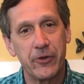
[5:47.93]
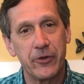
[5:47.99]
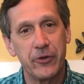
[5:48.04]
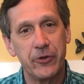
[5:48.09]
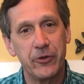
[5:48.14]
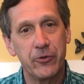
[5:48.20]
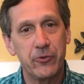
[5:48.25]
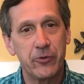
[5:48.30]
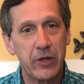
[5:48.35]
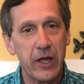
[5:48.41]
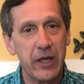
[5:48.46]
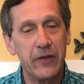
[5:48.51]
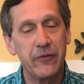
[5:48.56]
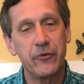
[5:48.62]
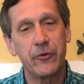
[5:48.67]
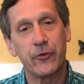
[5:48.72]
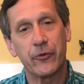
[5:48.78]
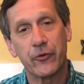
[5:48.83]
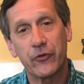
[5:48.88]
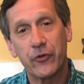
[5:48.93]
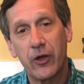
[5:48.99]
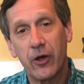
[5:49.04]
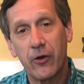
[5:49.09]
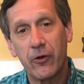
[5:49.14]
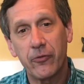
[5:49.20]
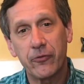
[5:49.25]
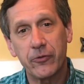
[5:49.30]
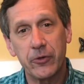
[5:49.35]
You gave
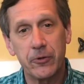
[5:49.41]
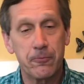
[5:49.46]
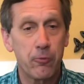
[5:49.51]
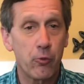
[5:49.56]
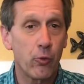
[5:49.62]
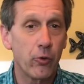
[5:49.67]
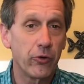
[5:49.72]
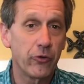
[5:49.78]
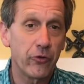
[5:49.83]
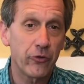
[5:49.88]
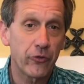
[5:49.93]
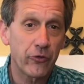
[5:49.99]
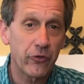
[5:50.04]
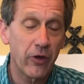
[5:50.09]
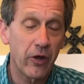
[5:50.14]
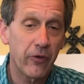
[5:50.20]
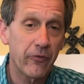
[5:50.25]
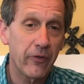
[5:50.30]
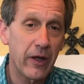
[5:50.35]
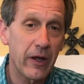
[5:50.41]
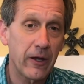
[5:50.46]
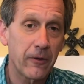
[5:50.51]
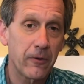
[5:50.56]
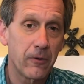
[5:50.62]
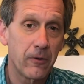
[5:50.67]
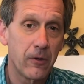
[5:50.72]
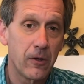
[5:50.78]
yourself, you poured yourself out,